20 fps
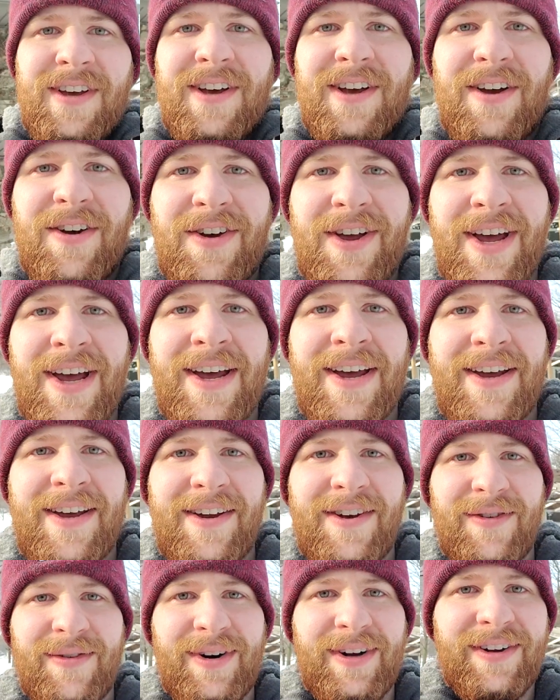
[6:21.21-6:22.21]
Okay,
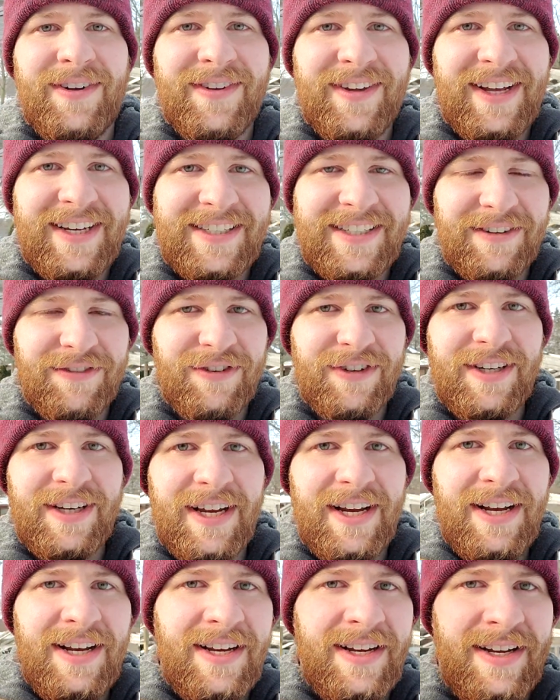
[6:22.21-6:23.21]
well, that's it for
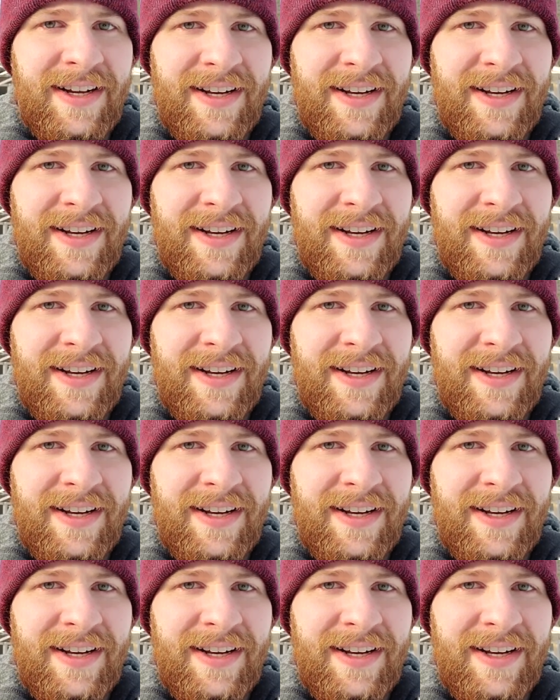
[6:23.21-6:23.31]
today.